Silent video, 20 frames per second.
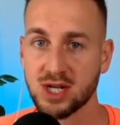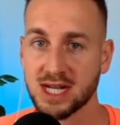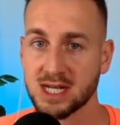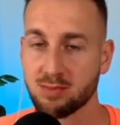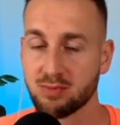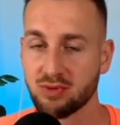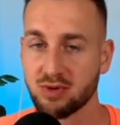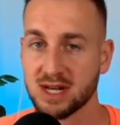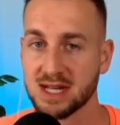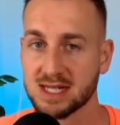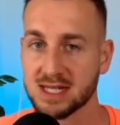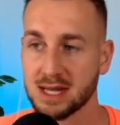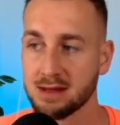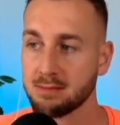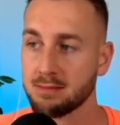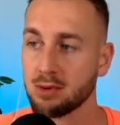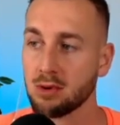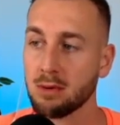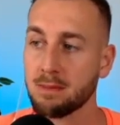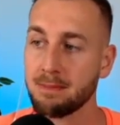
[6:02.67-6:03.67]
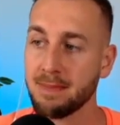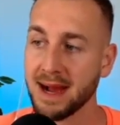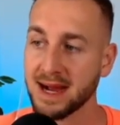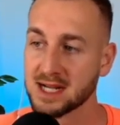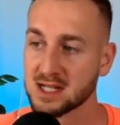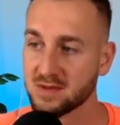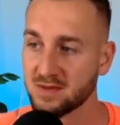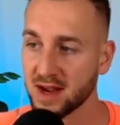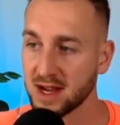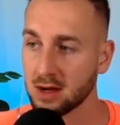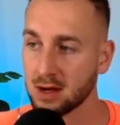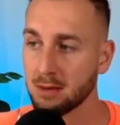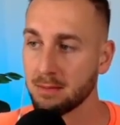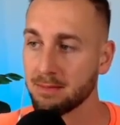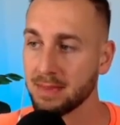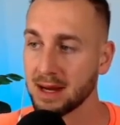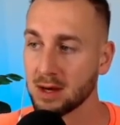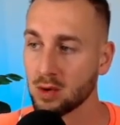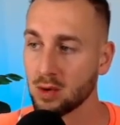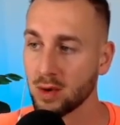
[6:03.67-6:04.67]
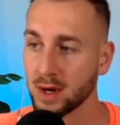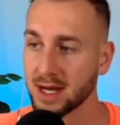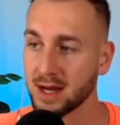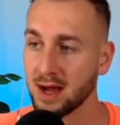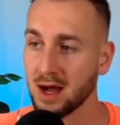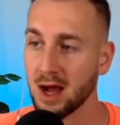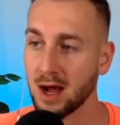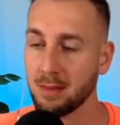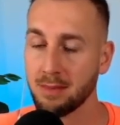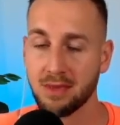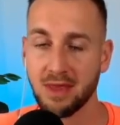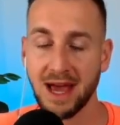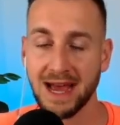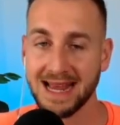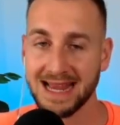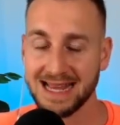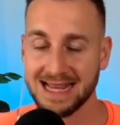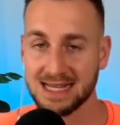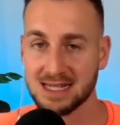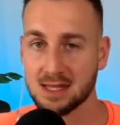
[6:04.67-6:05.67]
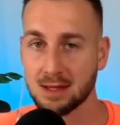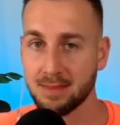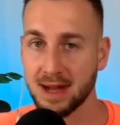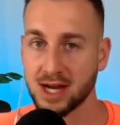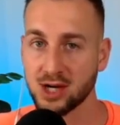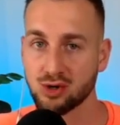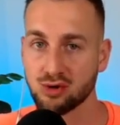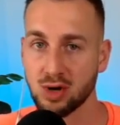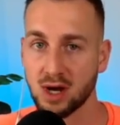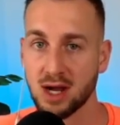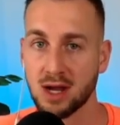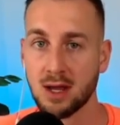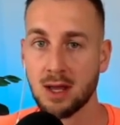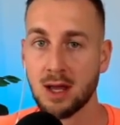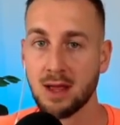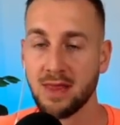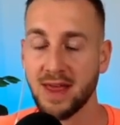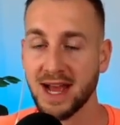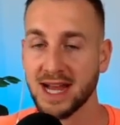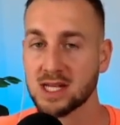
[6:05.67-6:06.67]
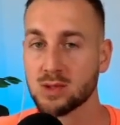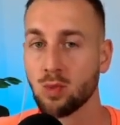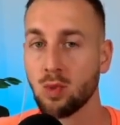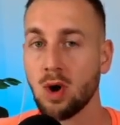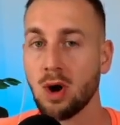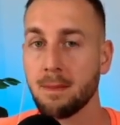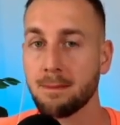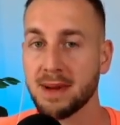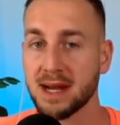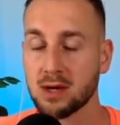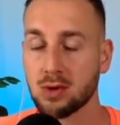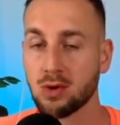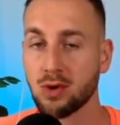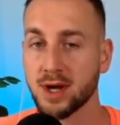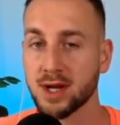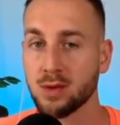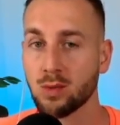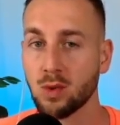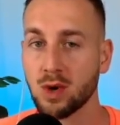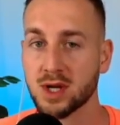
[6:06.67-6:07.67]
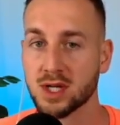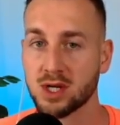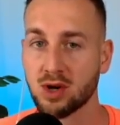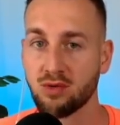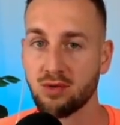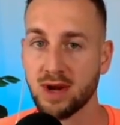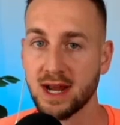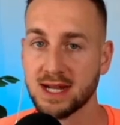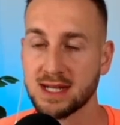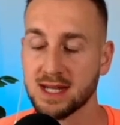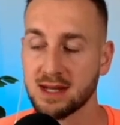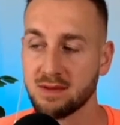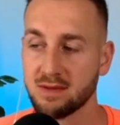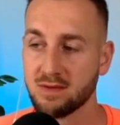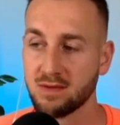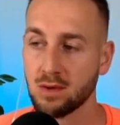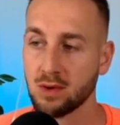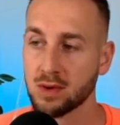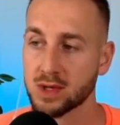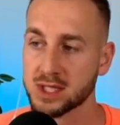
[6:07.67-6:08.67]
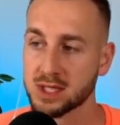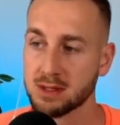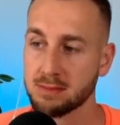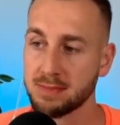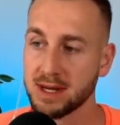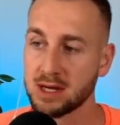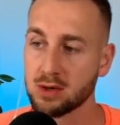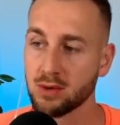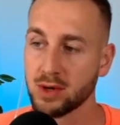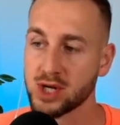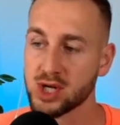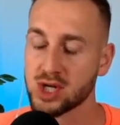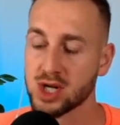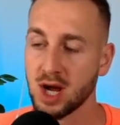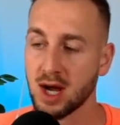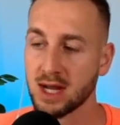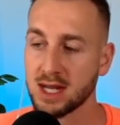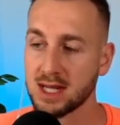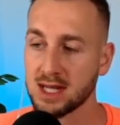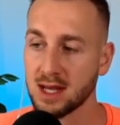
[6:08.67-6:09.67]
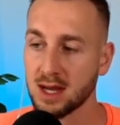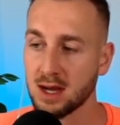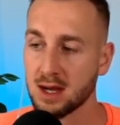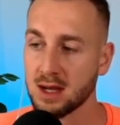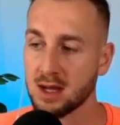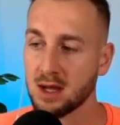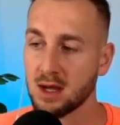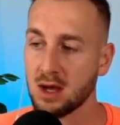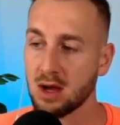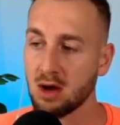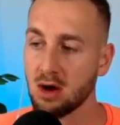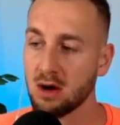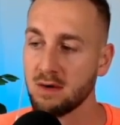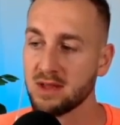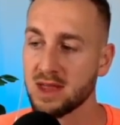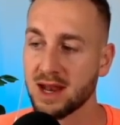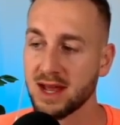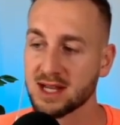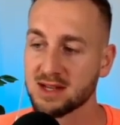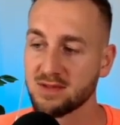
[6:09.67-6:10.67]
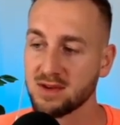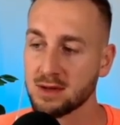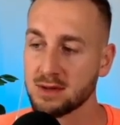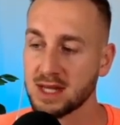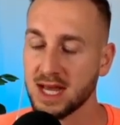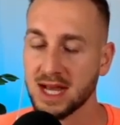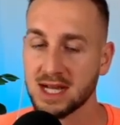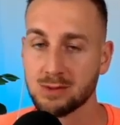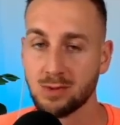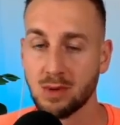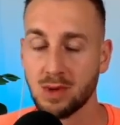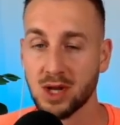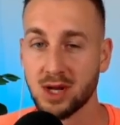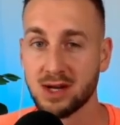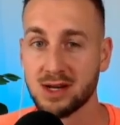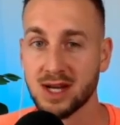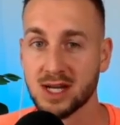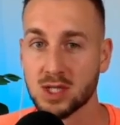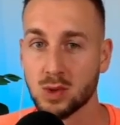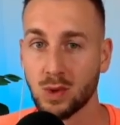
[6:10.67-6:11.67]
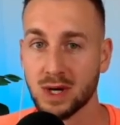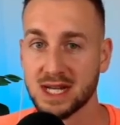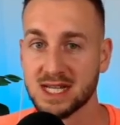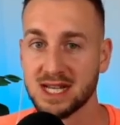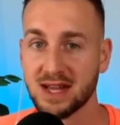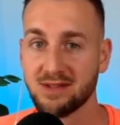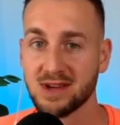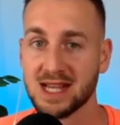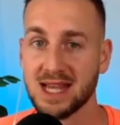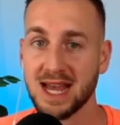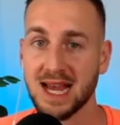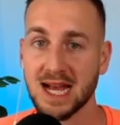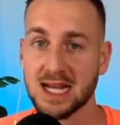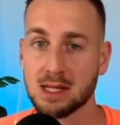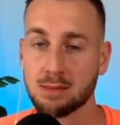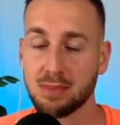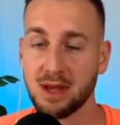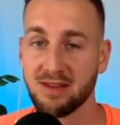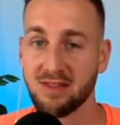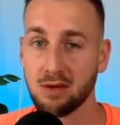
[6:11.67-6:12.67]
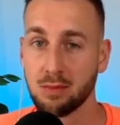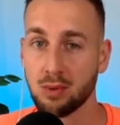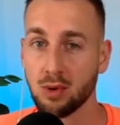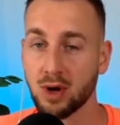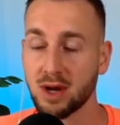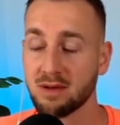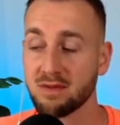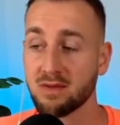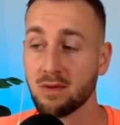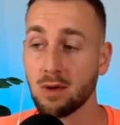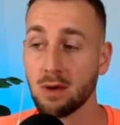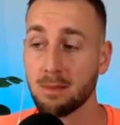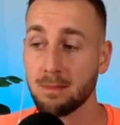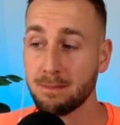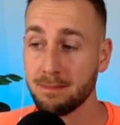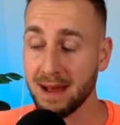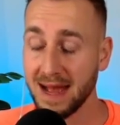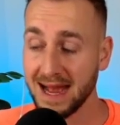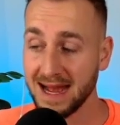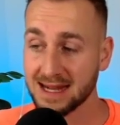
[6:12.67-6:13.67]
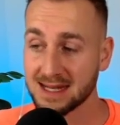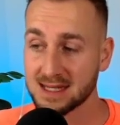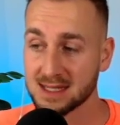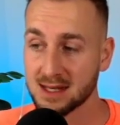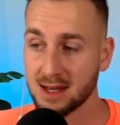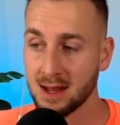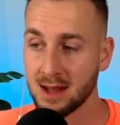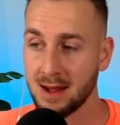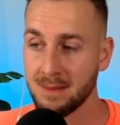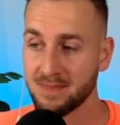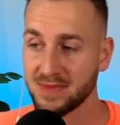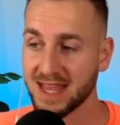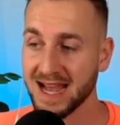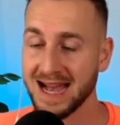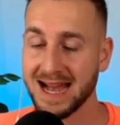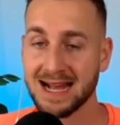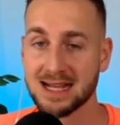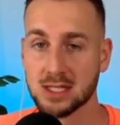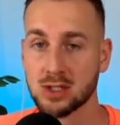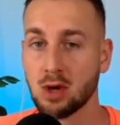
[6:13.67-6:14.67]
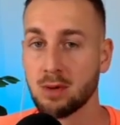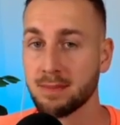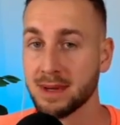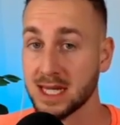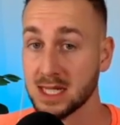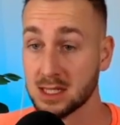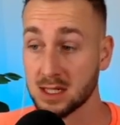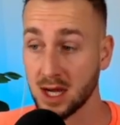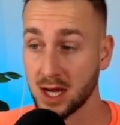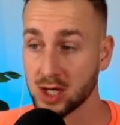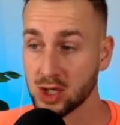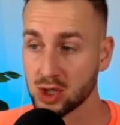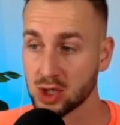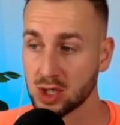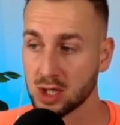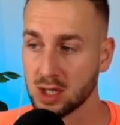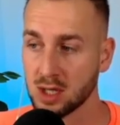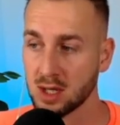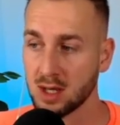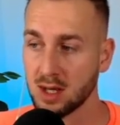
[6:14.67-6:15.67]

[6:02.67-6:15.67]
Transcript: It's pretty simple. Banks fail, Bitcoin up. That is the mantra. That is what Bitcoin was created for. So the Bitcoin chart here over the last few days, we were looking at 27K as a pivot point for bears. That has not been touched.